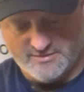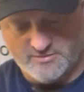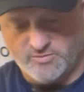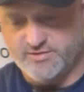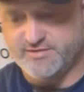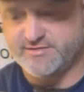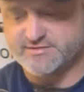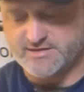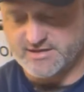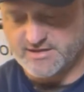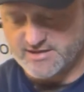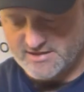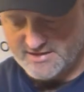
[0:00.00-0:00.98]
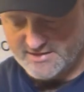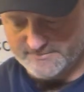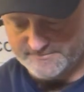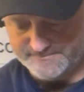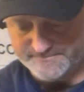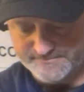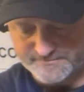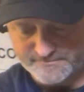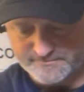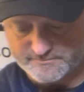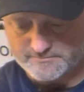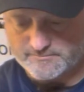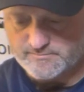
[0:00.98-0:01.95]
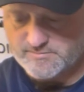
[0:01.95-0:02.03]
ones I got,
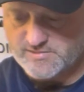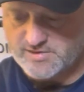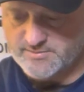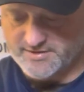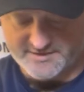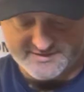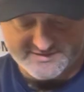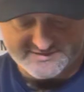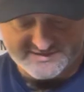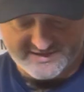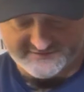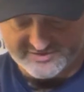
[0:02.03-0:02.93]
but it does have a